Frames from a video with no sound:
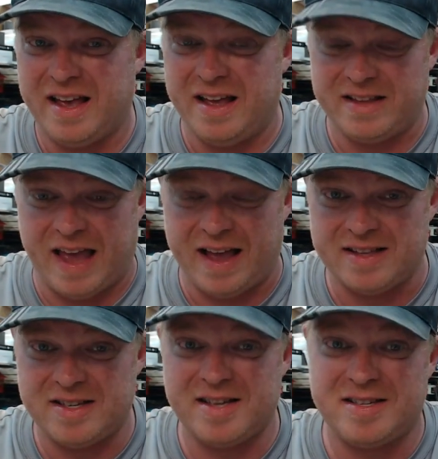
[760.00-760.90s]

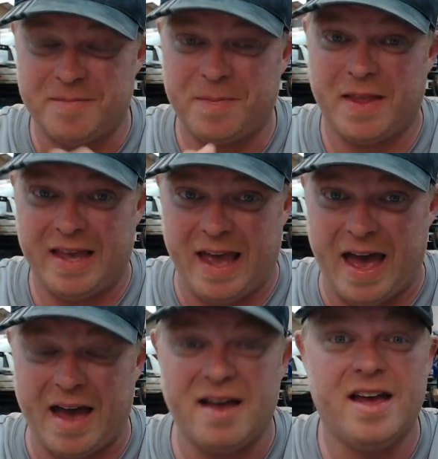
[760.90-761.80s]
Kansas?
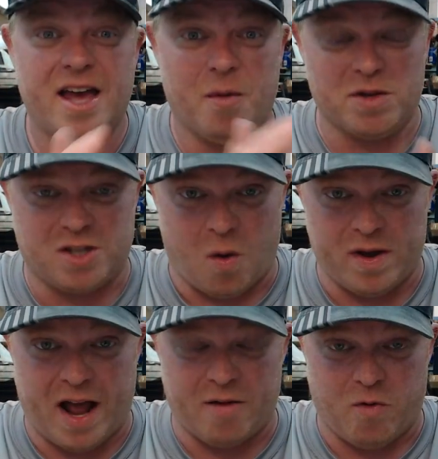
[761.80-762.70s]
Yeah. And what's going
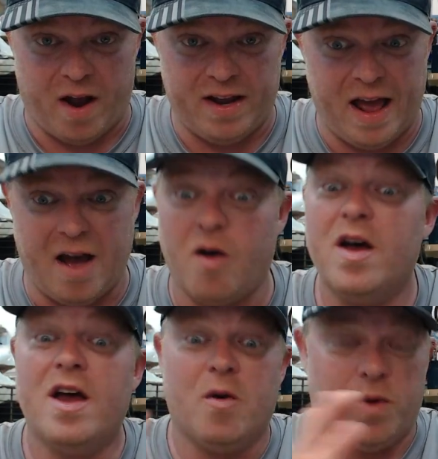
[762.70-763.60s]
on right now
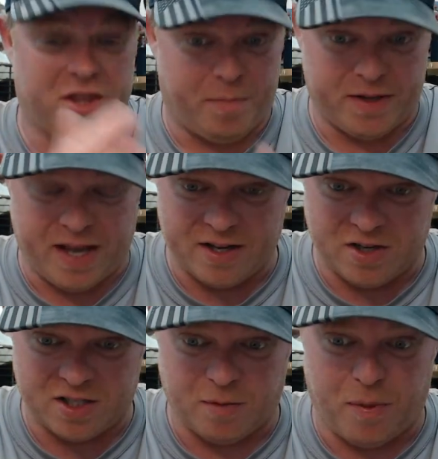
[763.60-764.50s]
with the
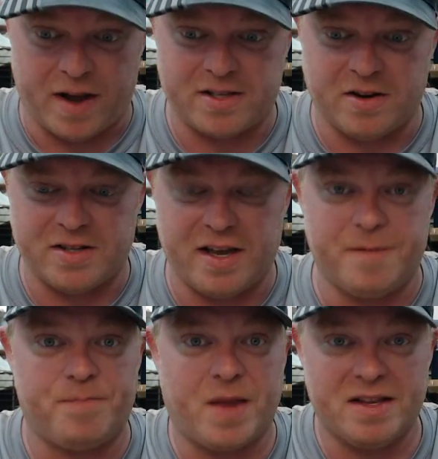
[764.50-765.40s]
potential suppressors
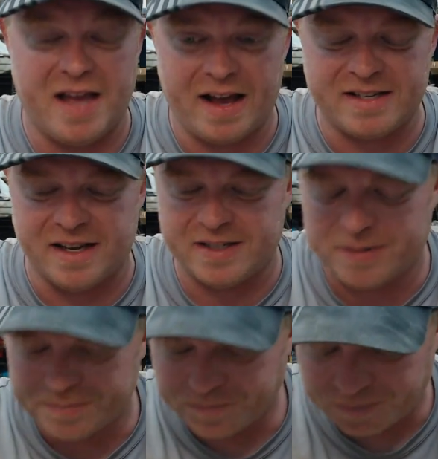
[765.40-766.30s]
in Texas.
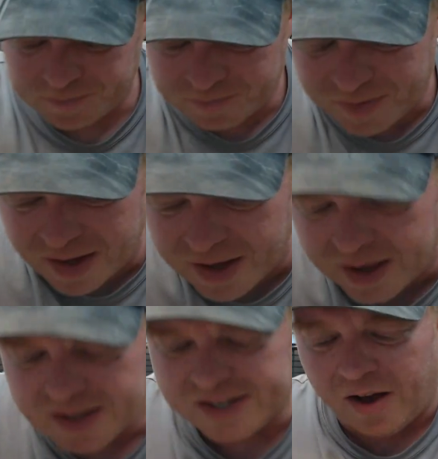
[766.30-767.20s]

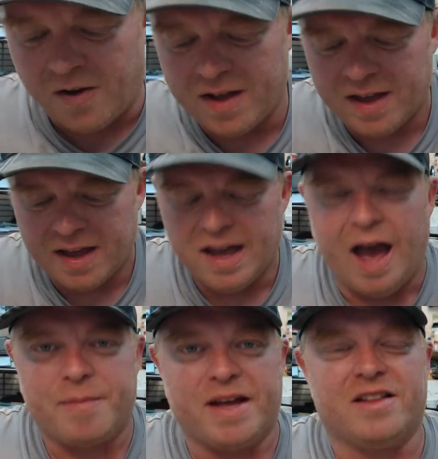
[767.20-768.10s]
So,
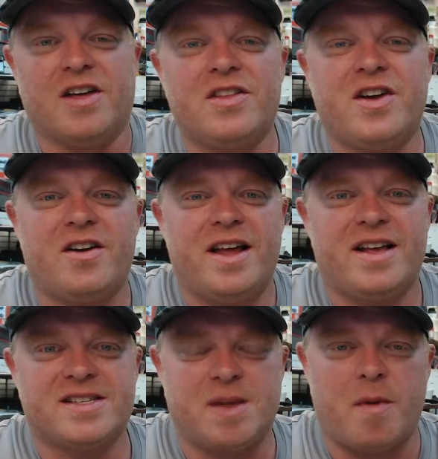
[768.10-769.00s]
I'm getting a little nerdy
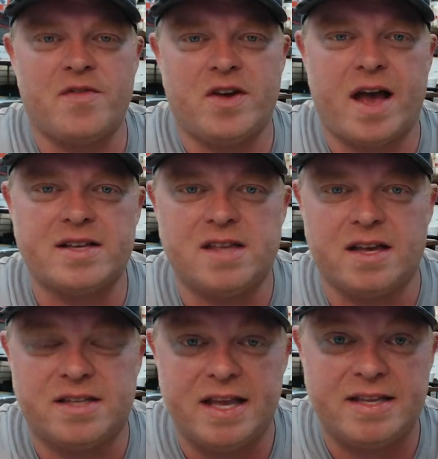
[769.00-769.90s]
because some of you guys
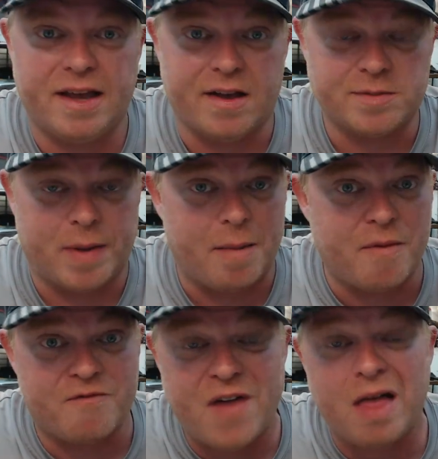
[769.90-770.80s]
like details, but I've
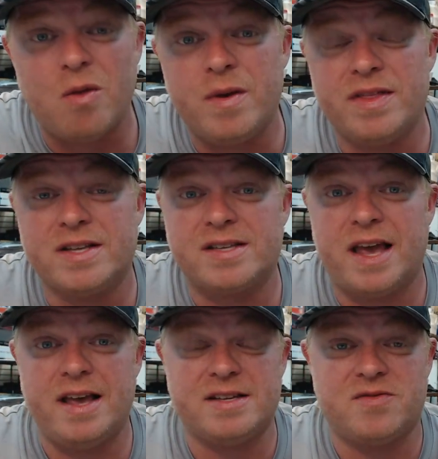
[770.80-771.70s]
been following this
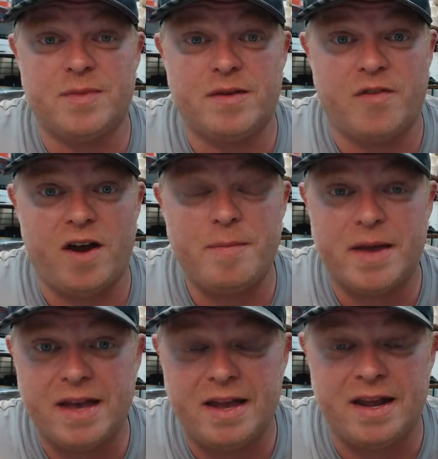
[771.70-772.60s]
case from the very
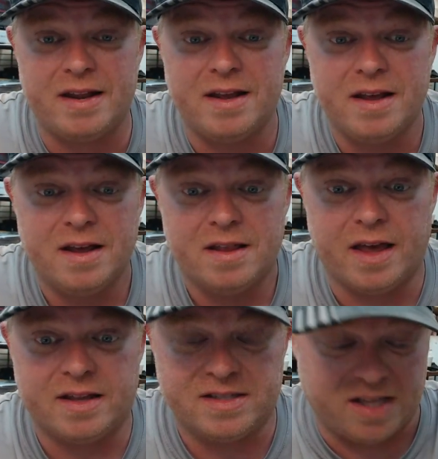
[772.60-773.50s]
beginning.
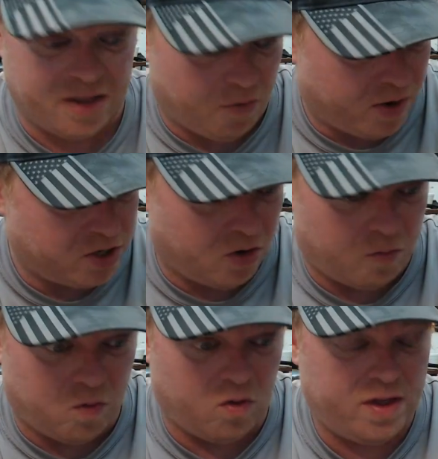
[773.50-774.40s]
Like, so the original
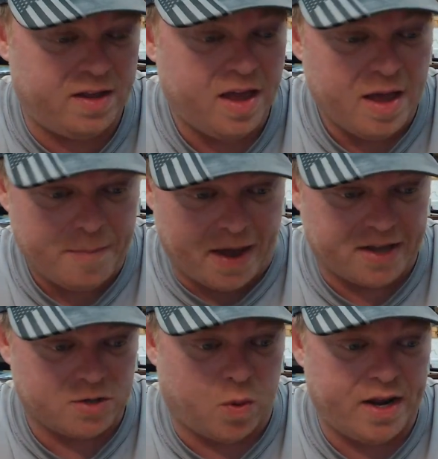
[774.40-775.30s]
ruling back
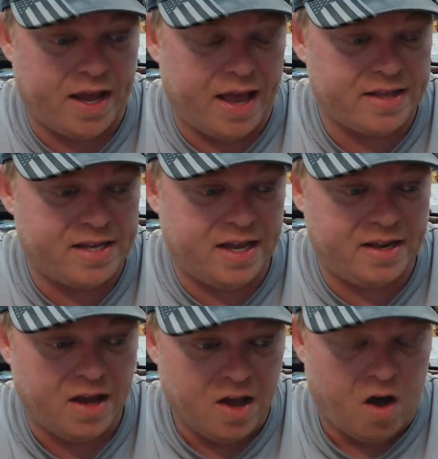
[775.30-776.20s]
in
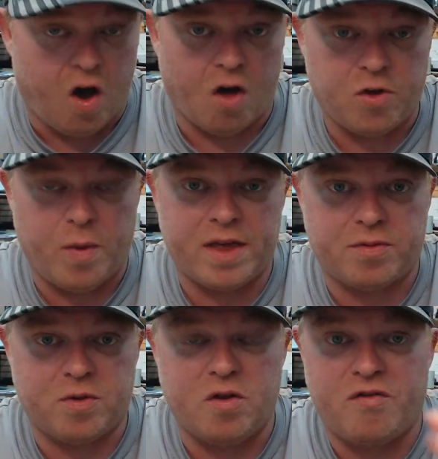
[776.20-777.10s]
2018, all the way
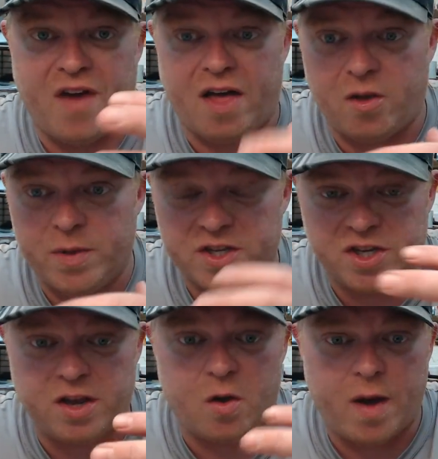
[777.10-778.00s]
through following
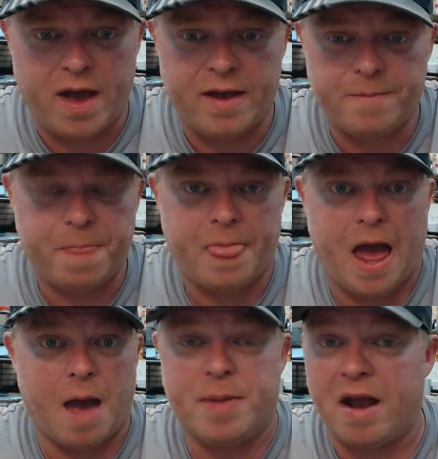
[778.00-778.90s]
GOA.
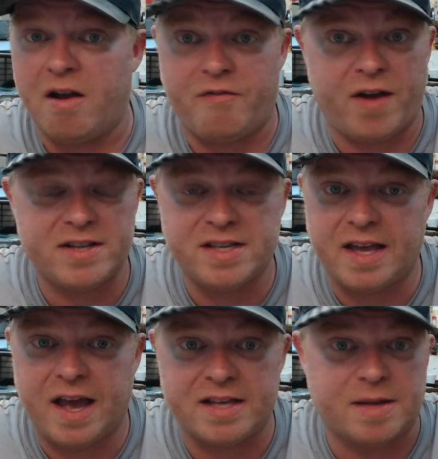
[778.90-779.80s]
I'm paraphrasing,
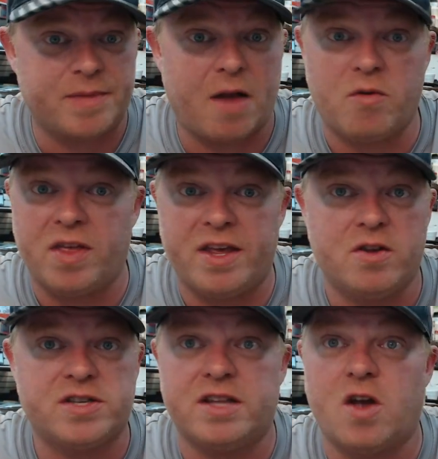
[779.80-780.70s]
guys. I'm not really
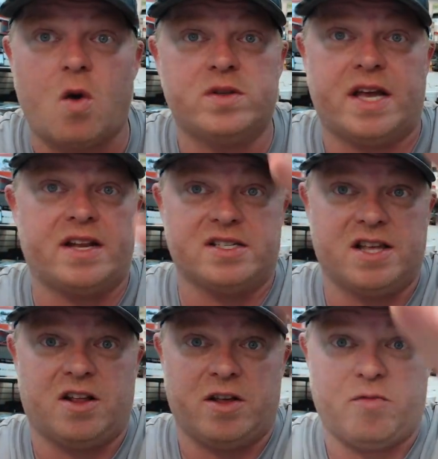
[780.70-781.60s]
using notes. I just
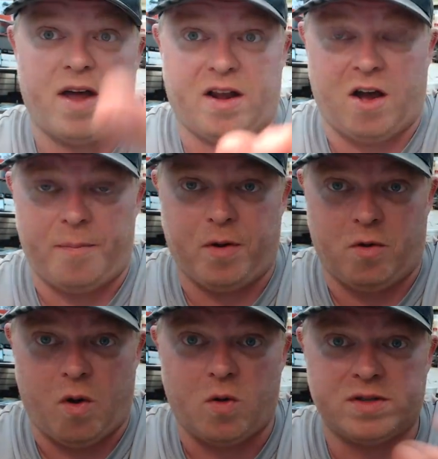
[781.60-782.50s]
literally read a couple
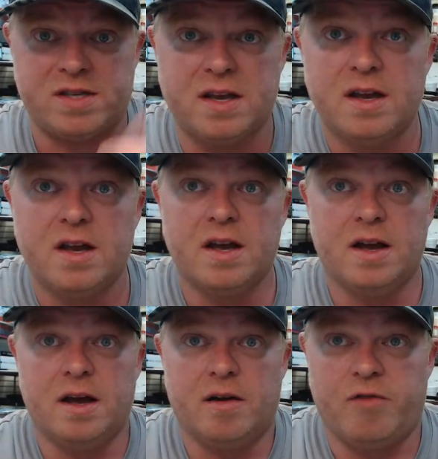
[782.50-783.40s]
quotes
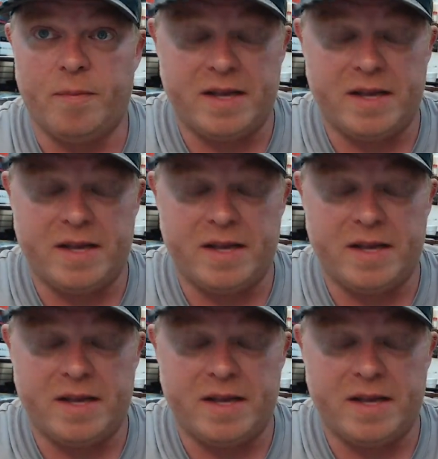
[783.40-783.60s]
from these